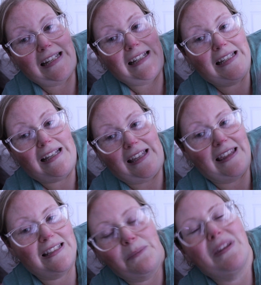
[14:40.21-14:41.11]
it, eh,
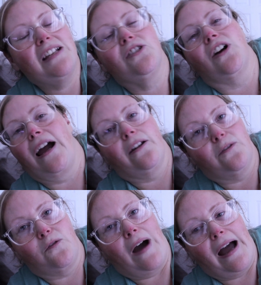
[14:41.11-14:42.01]
some things are out
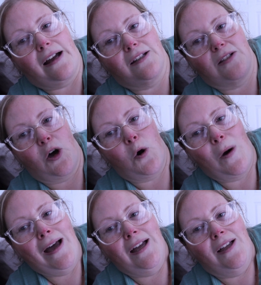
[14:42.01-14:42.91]
of whack. So